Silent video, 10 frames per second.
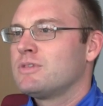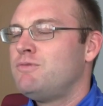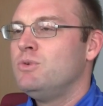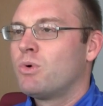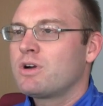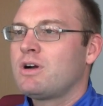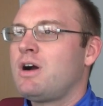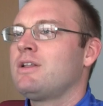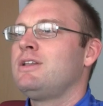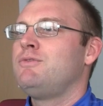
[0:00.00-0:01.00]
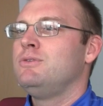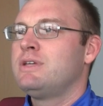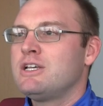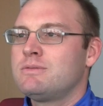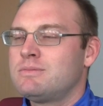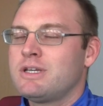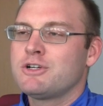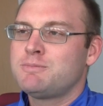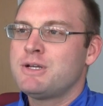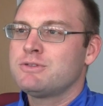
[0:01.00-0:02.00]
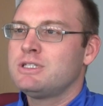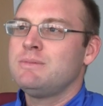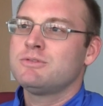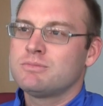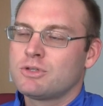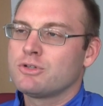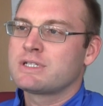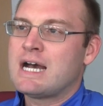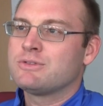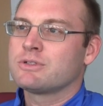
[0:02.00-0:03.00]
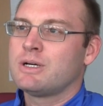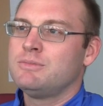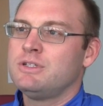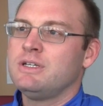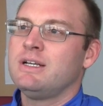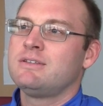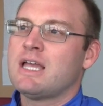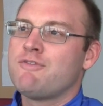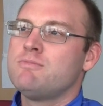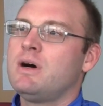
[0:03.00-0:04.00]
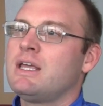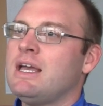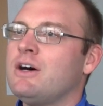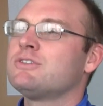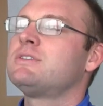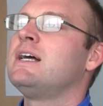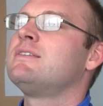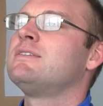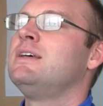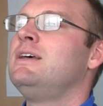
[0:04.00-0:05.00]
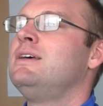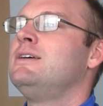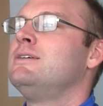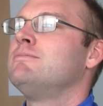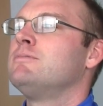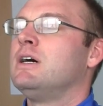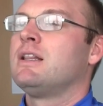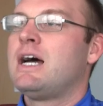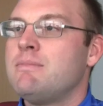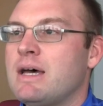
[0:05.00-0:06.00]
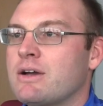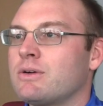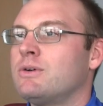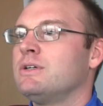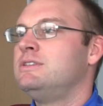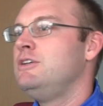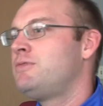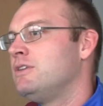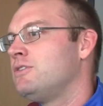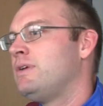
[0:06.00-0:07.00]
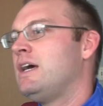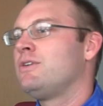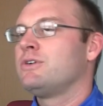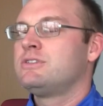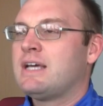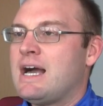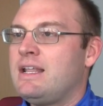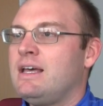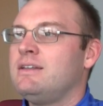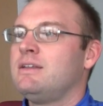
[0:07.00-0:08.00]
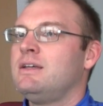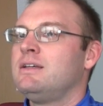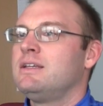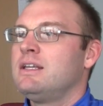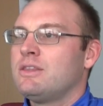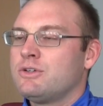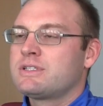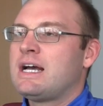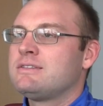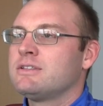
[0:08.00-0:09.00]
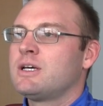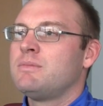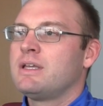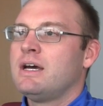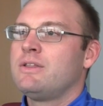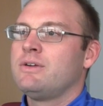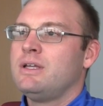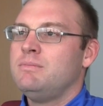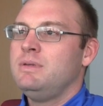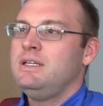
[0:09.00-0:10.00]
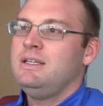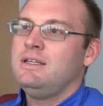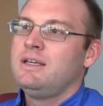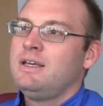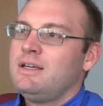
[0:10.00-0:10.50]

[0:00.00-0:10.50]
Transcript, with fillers: if you work hard and if you take care of special teams, those guys will come to you. It's everybody else that's a linebacker or a defensive end or a tight end, getting those guys to come together and be